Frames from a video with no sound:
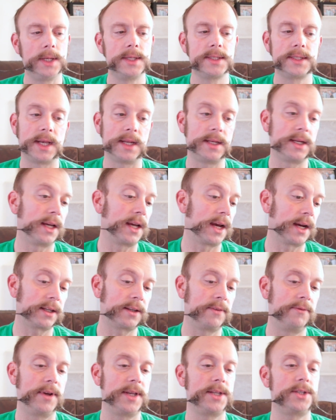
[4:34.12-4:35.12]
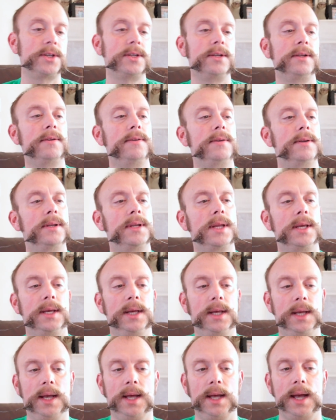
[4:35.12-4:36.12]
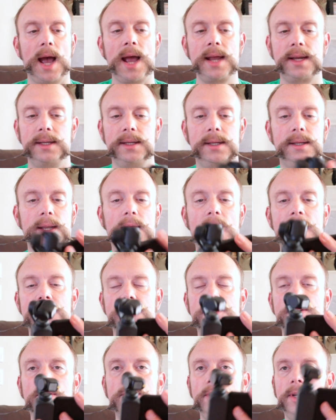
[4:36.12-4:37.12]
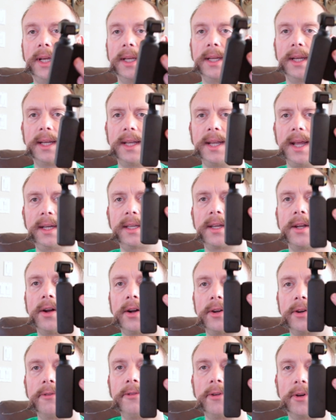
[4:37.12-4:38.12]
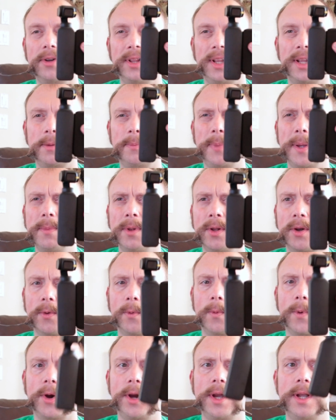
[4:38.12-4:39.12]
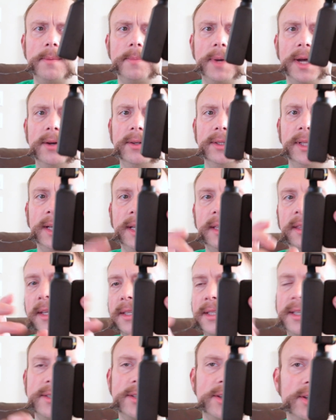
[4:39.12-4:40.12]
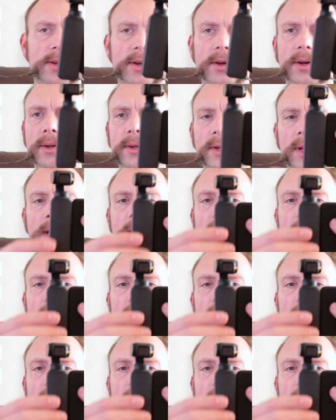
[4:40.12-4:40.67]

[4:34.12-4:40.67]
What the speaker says: Sending activation. And so you can connect it on your phone. A lot of people are worried about, like, this is going to